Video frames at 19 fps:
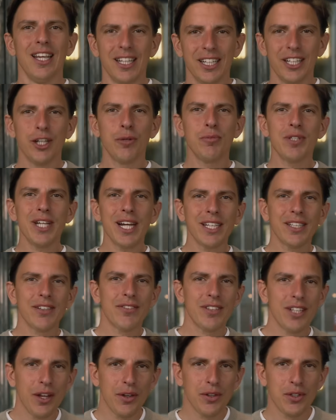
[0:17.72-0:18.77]
The objective
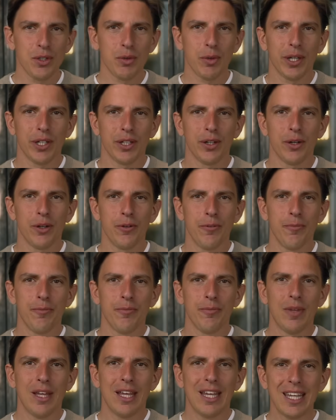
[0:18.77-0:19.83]
tells you where to go.
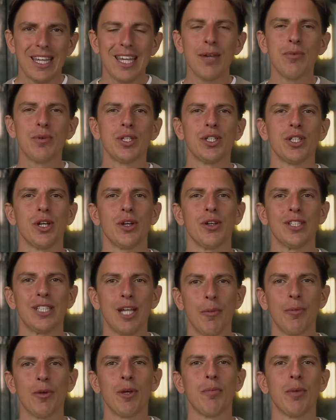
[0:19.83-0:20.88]
Key results
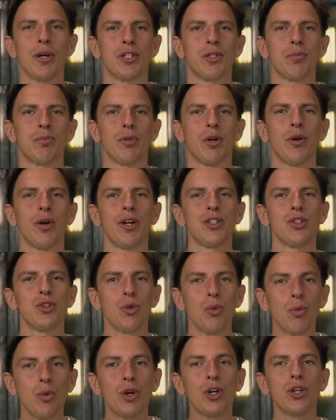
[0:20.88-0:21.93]
help you measure progress
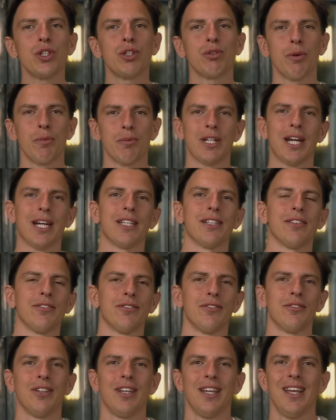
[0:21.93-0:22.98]
towards your
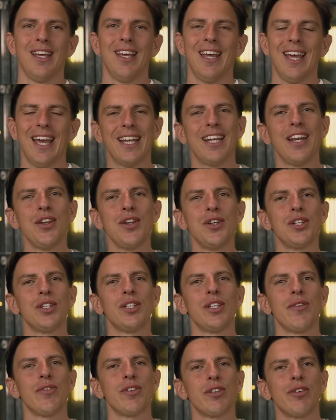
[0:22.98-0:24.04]
objective. And
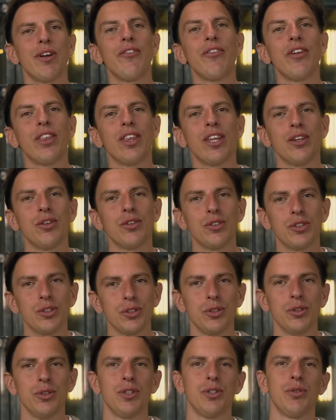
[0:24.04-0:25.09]
initiatives are everything you'll
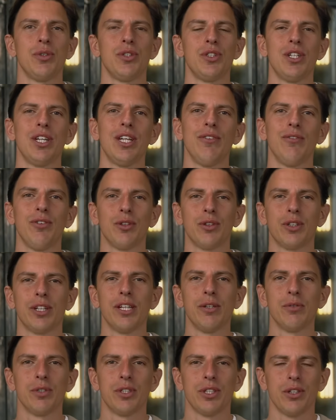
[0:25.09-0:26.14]
do to achieve your
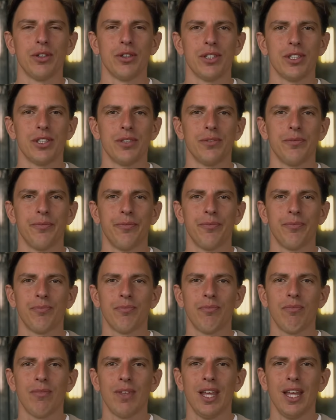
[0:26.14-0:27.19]
key results.
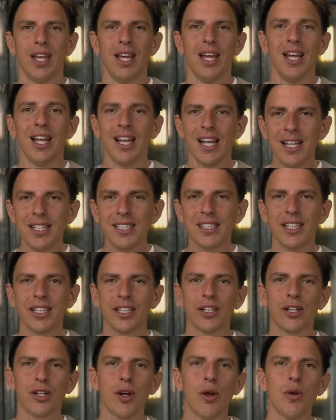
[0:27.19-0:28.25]
Let's take
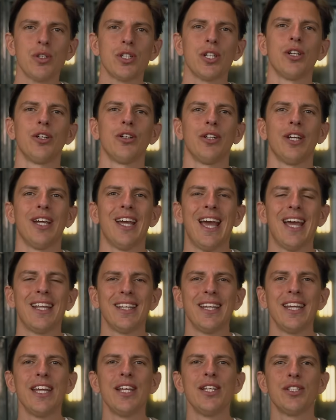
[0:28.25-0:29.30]
a closer look
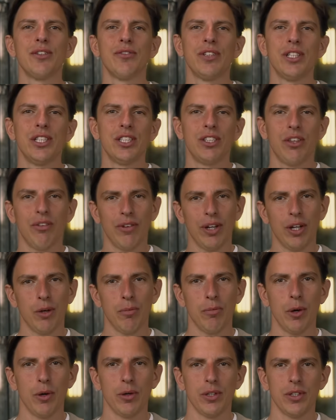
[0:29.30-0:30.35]
at each of these three
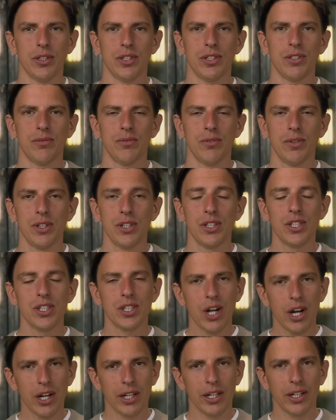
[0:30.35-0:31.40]
components,
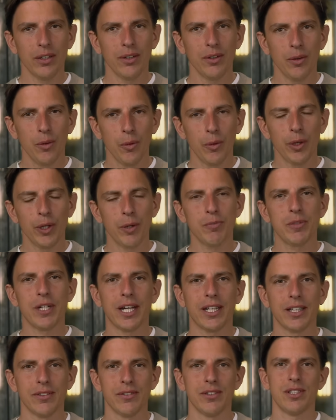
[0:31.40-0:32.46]
starting with
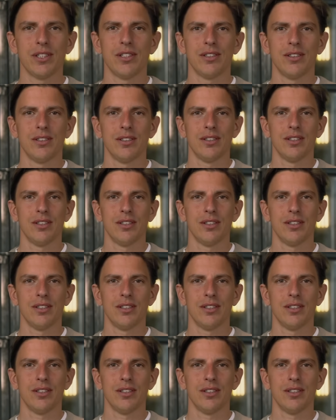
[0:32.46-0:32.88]
objectives.